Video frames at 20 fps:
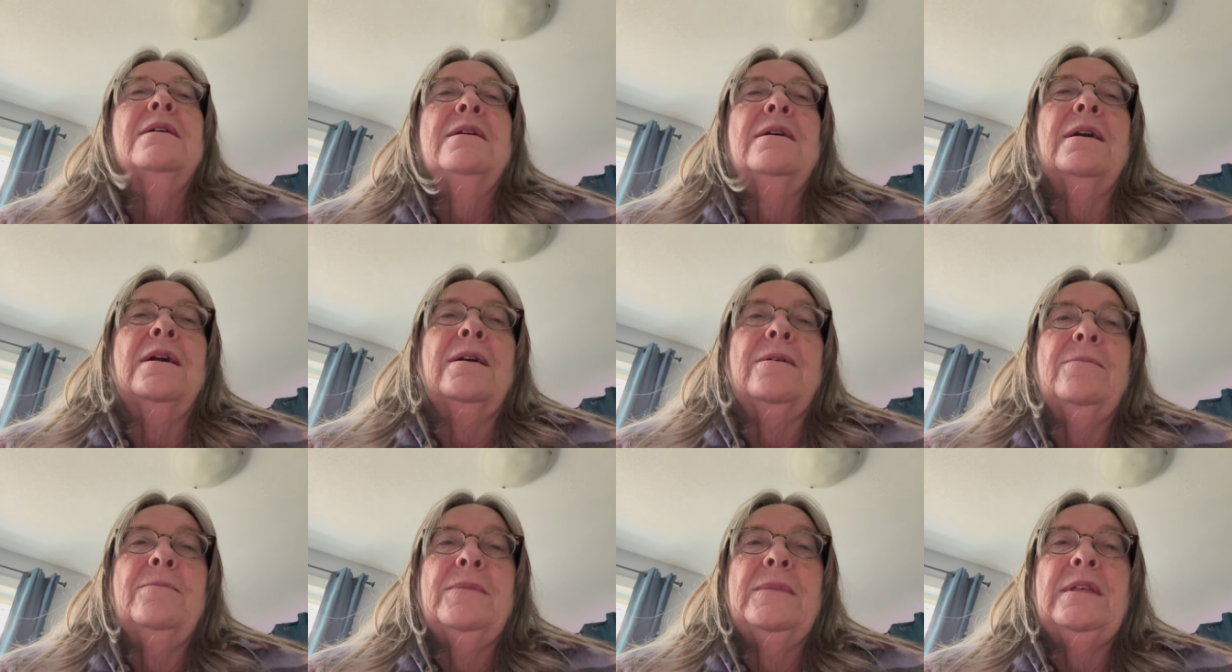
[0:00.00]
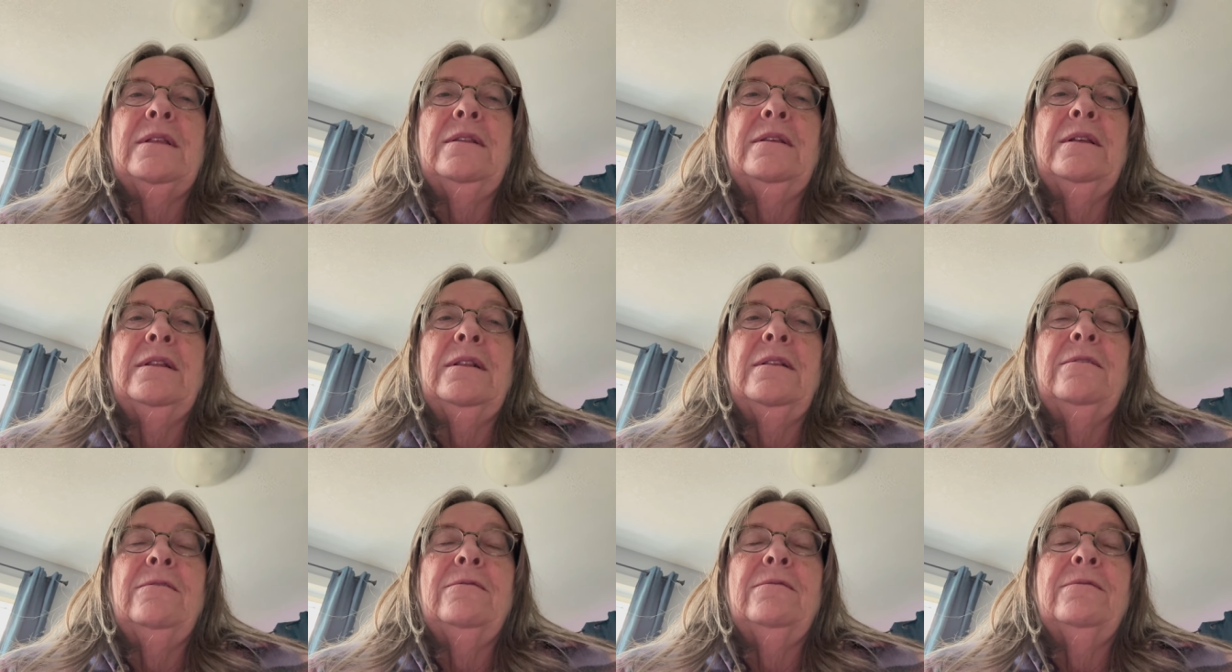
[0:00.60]
um, the
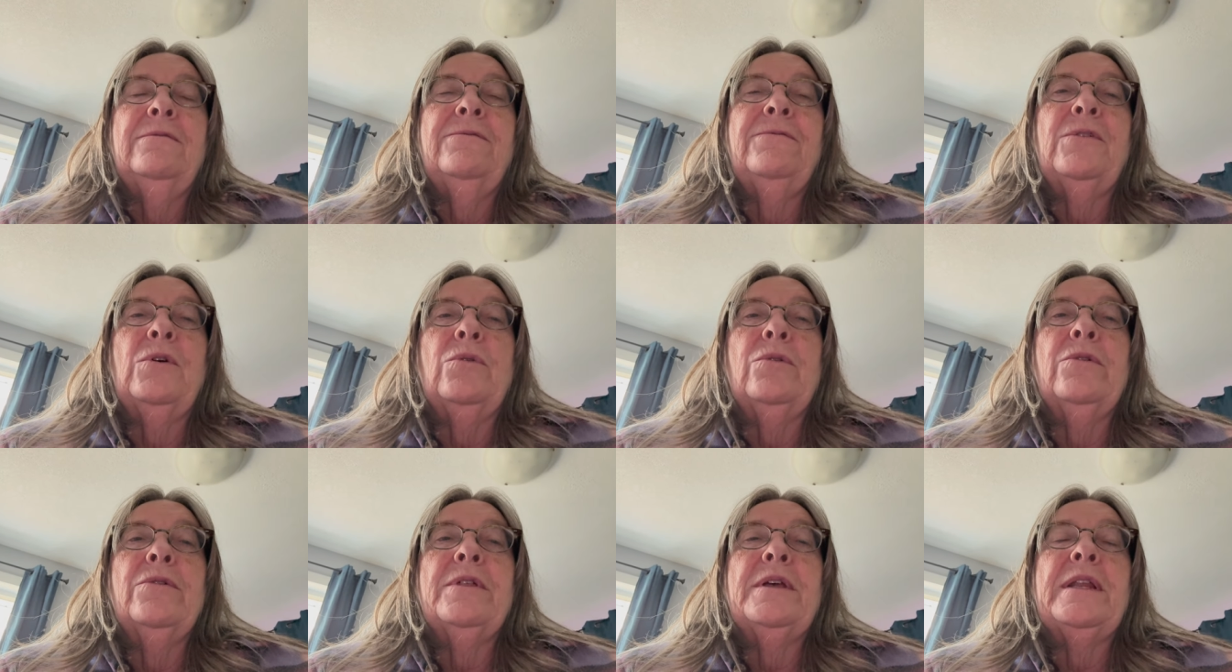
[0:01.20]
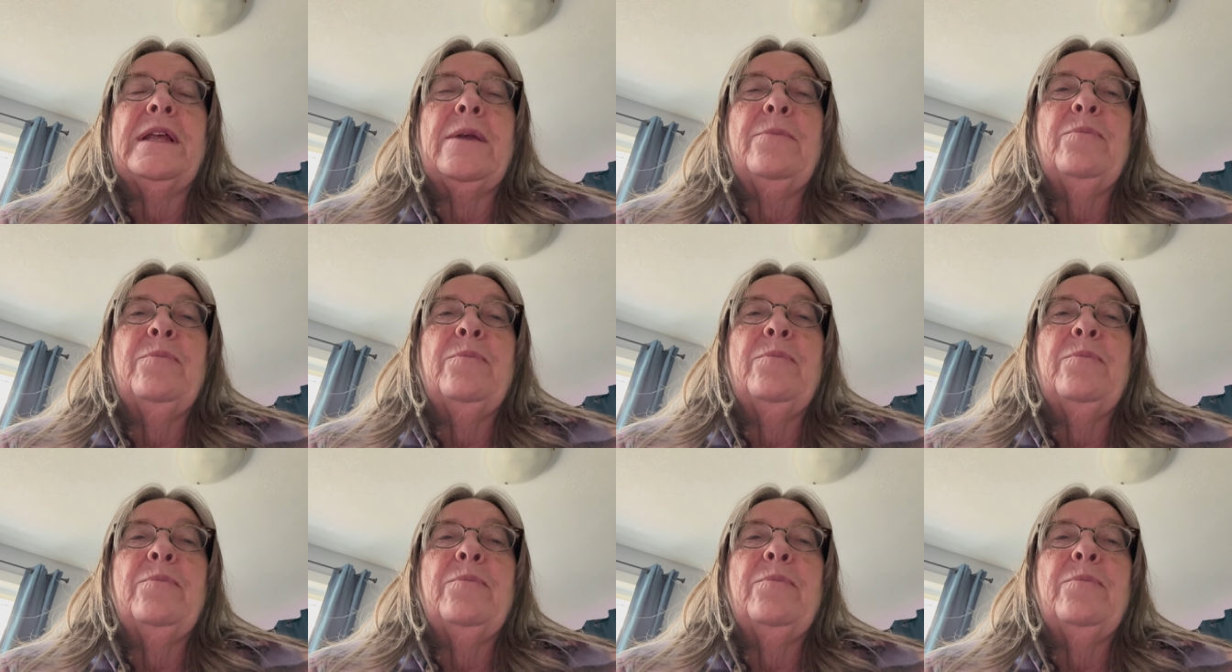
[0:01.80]
little photo that I